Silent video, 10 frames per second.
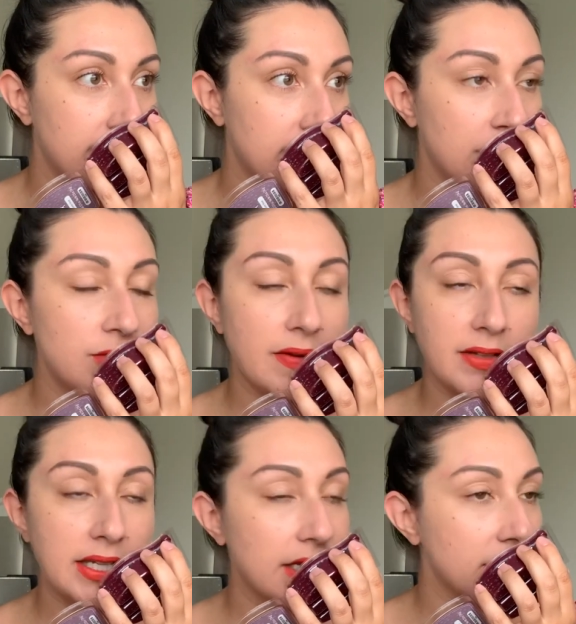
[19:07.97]
You definitely
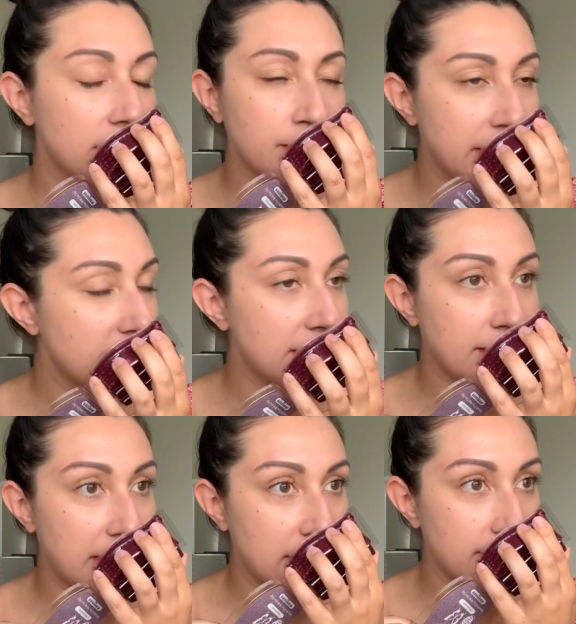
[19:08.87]
get a little bit of
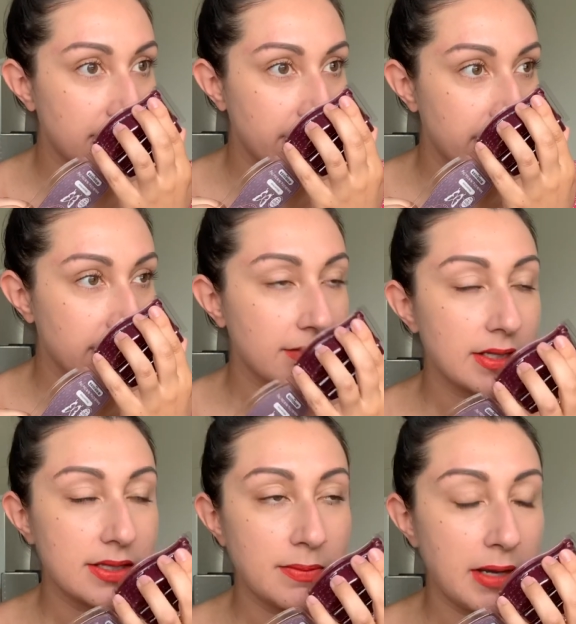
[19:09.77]
cinnamon,
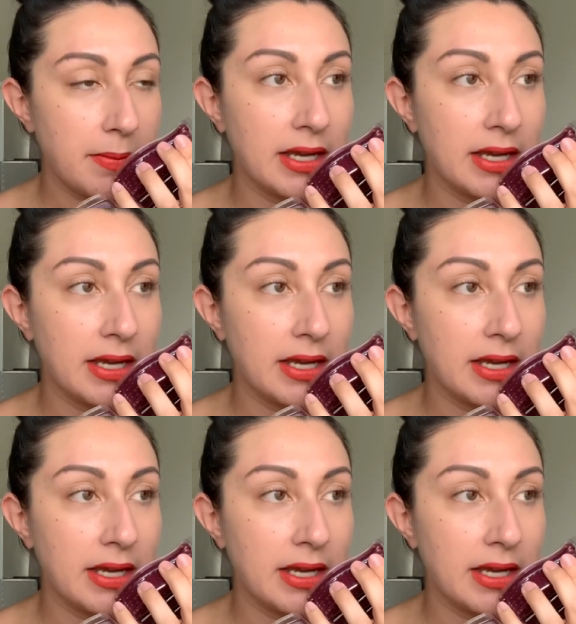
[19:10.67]
some nutmeg,